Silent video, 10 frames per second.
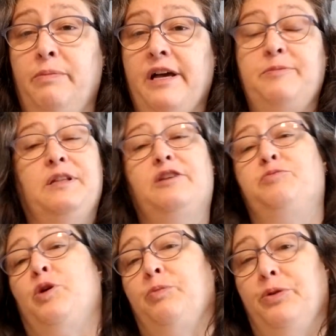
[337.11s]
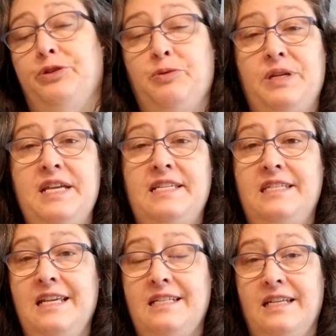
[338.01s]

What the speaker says: My husband loves purple, so when he sees it,